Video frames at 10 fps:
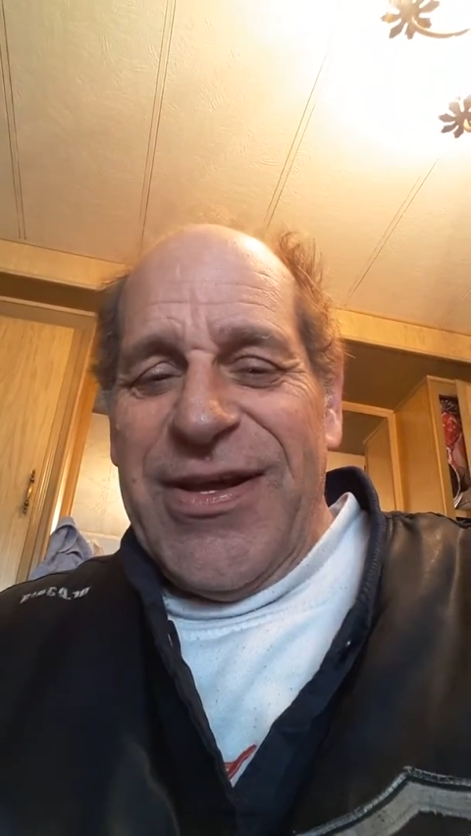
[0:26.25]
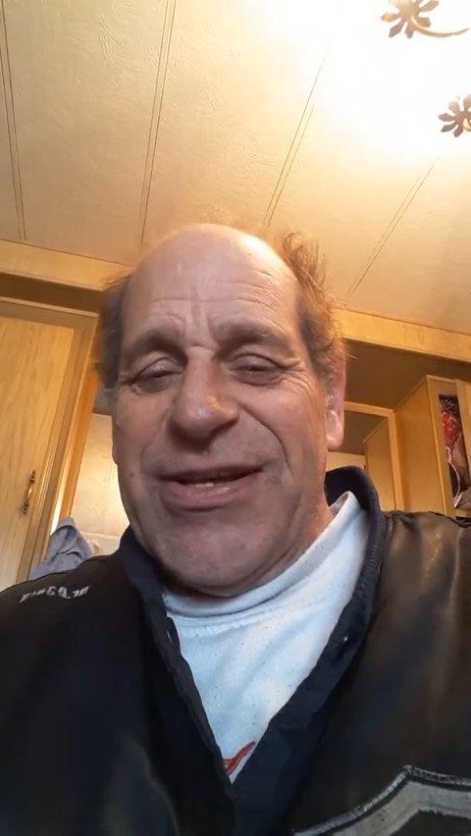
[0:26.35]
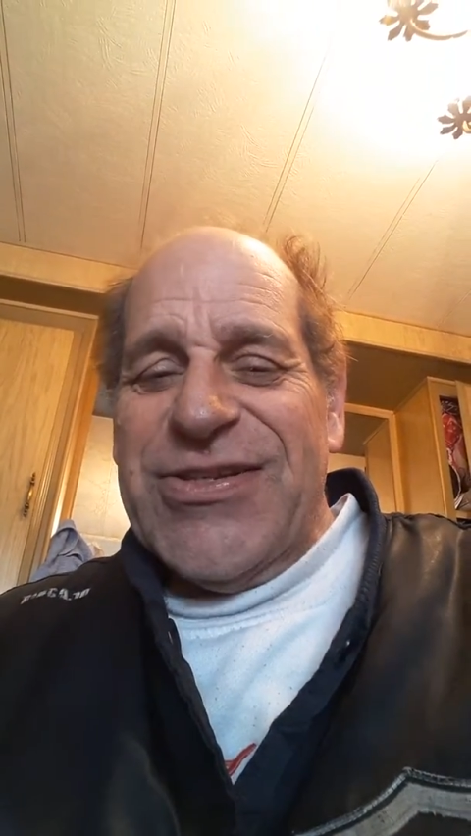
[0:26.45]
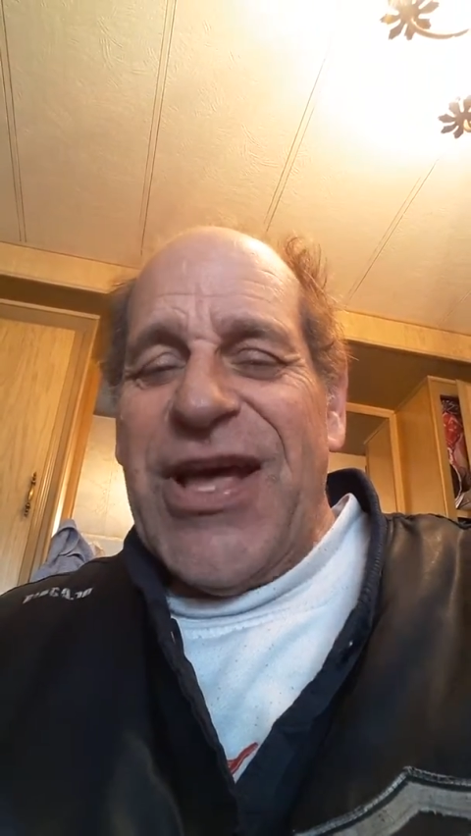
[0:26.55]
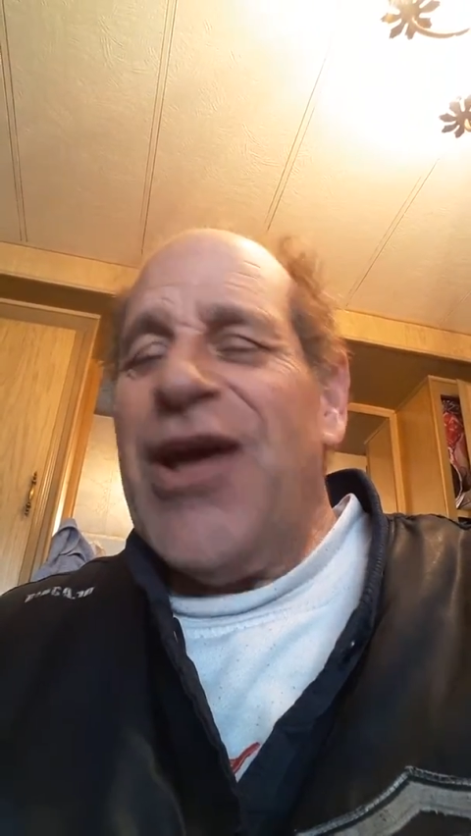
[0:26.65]

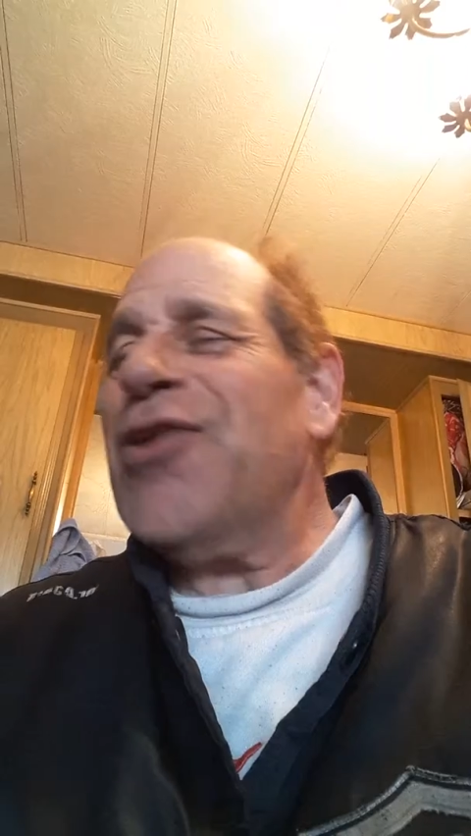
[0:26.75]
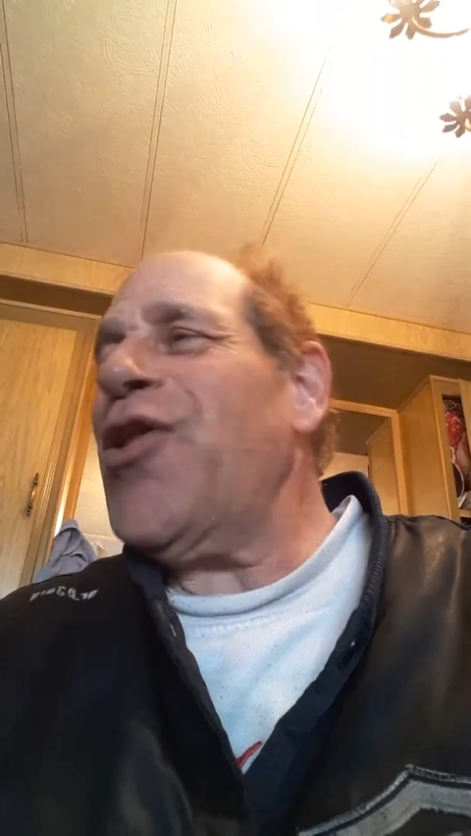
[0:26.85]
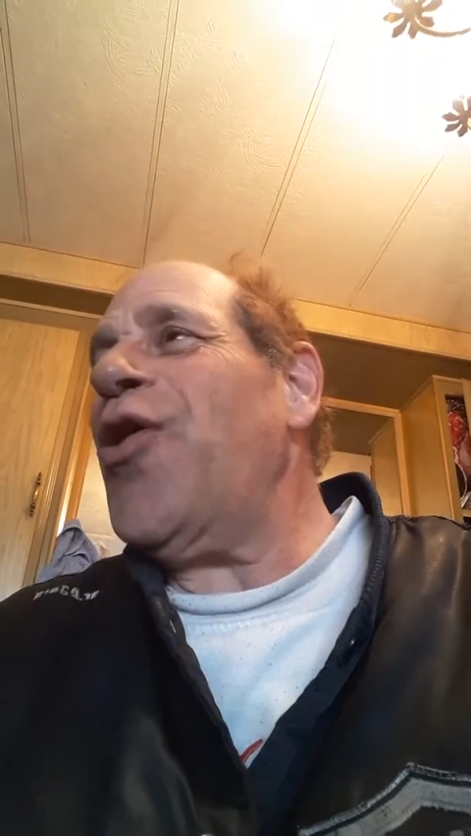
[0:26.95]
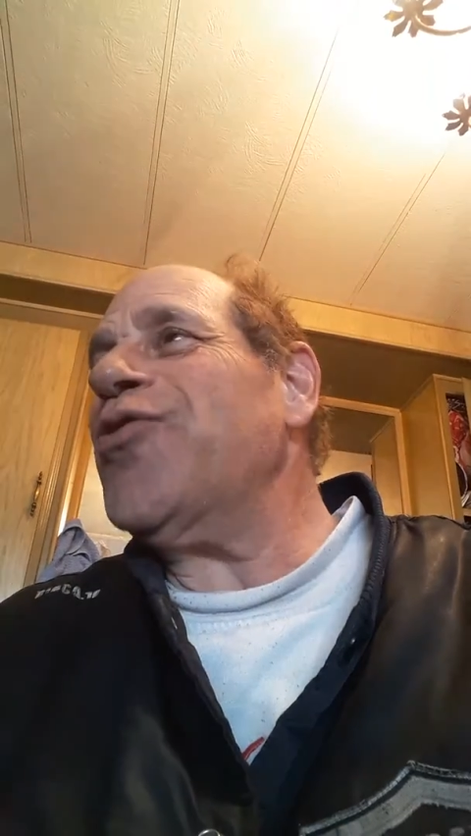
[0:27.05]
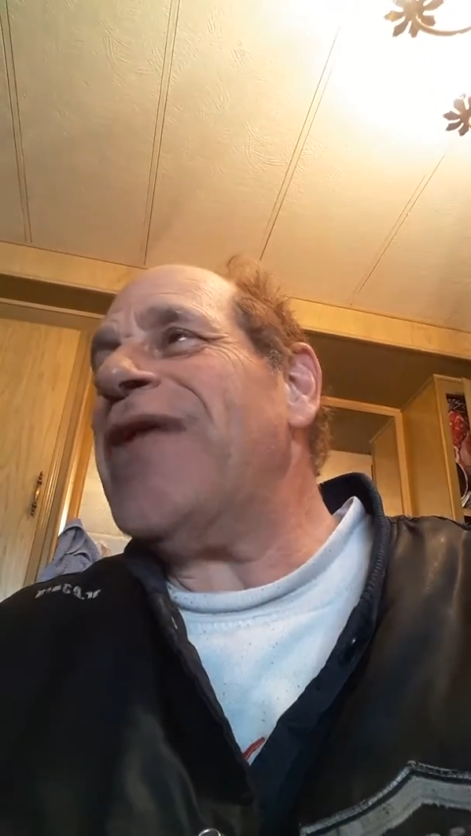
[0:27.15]
Say
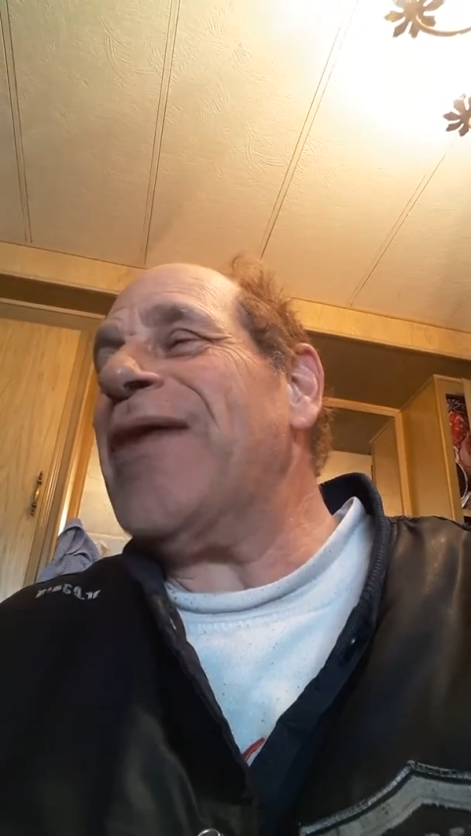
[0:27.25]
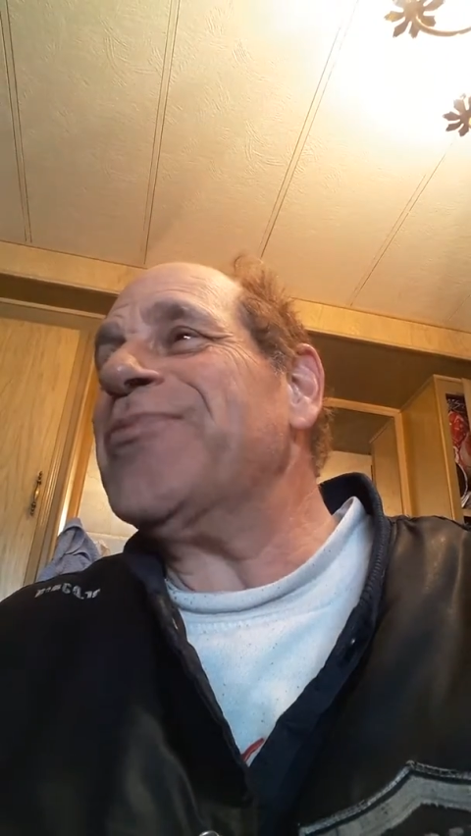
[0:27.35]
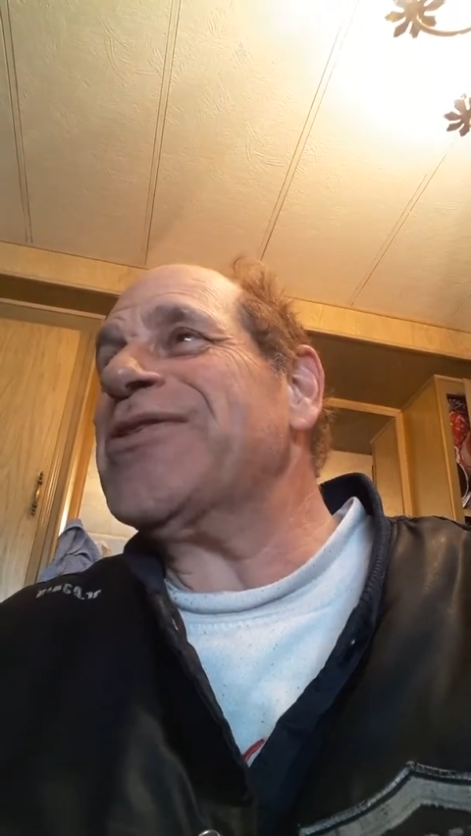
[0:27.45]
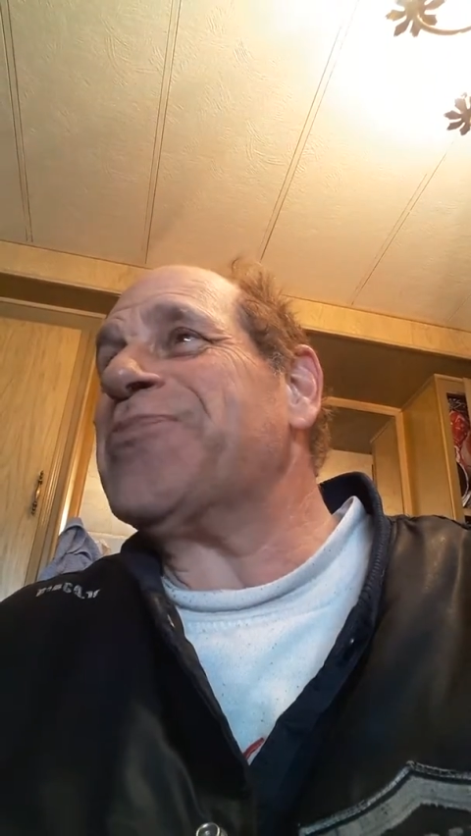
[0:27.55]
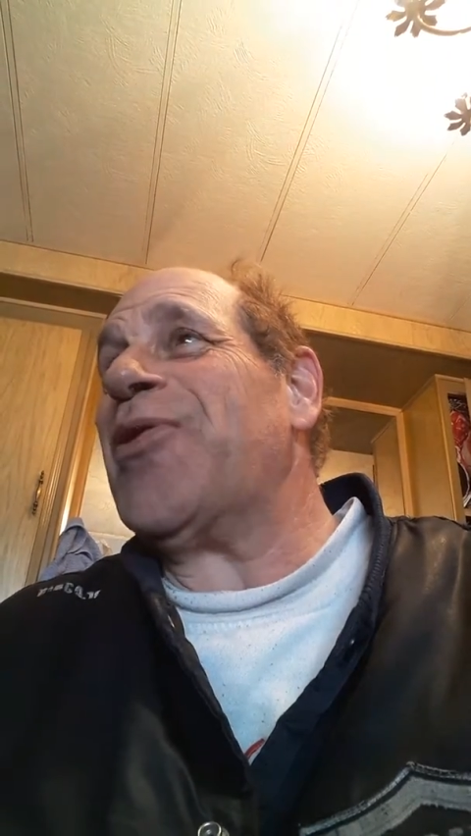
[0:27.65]
hello,
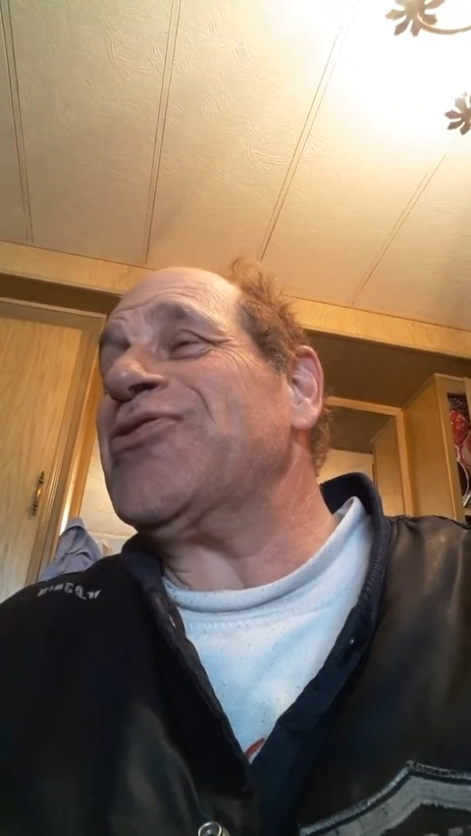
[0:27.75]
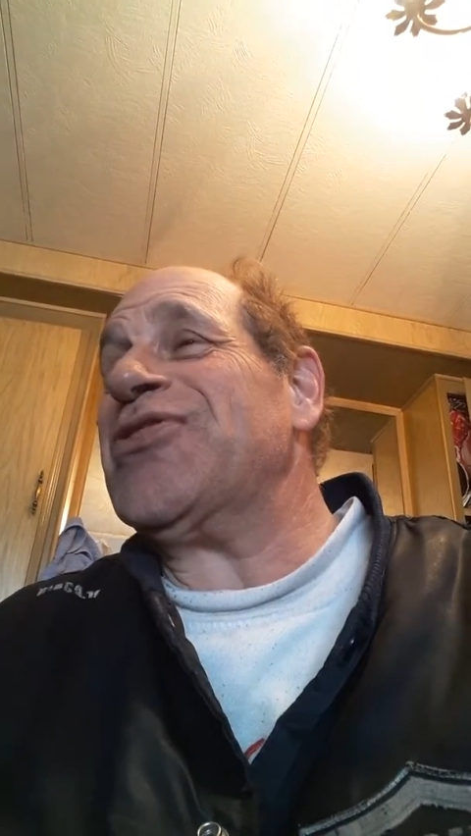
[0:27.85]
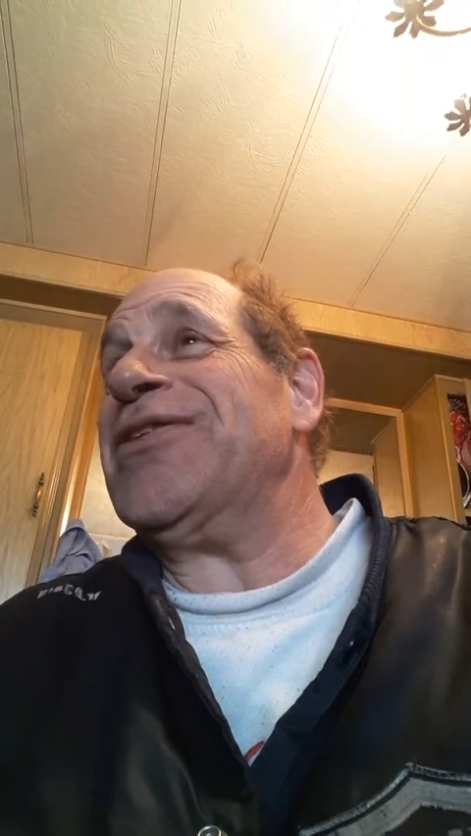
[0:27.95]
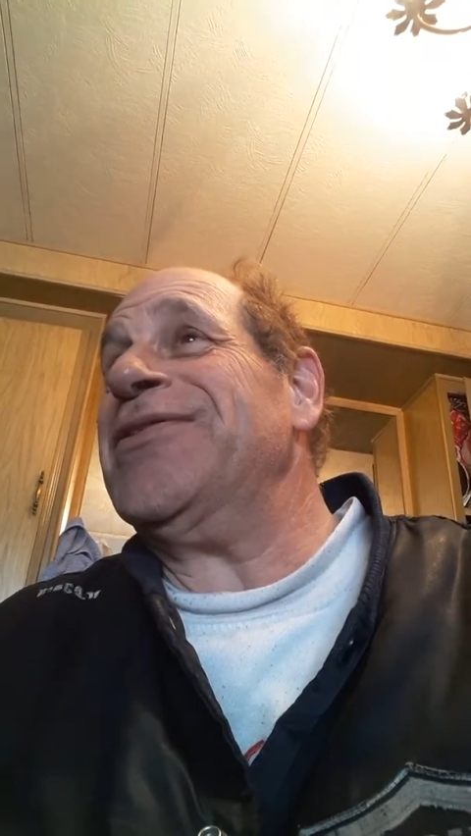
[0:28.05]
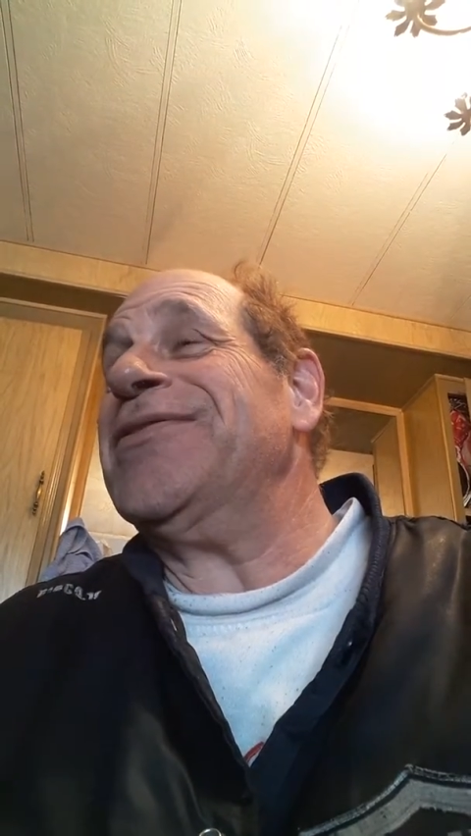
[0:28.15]
nameless
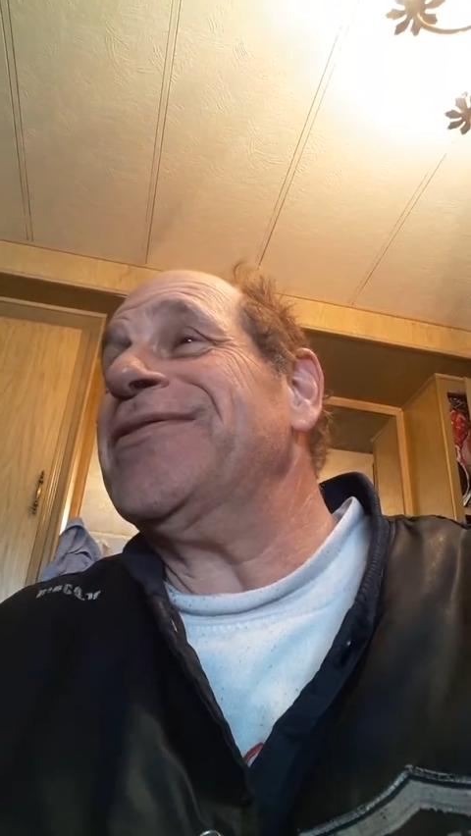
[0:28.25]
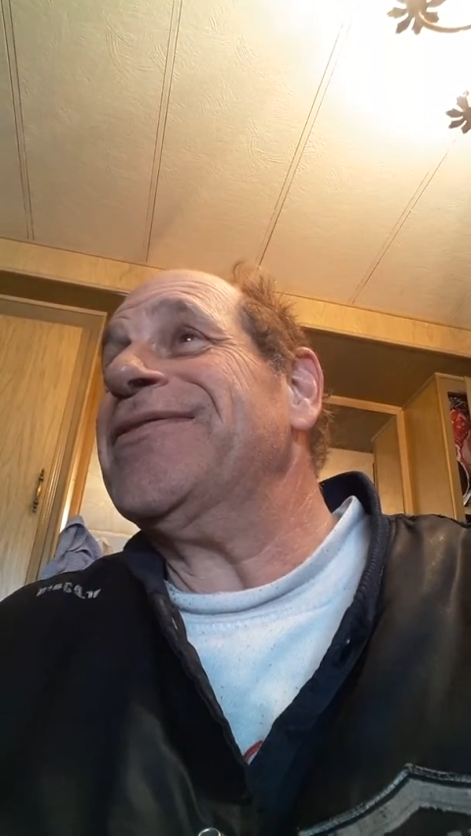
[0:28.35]
person.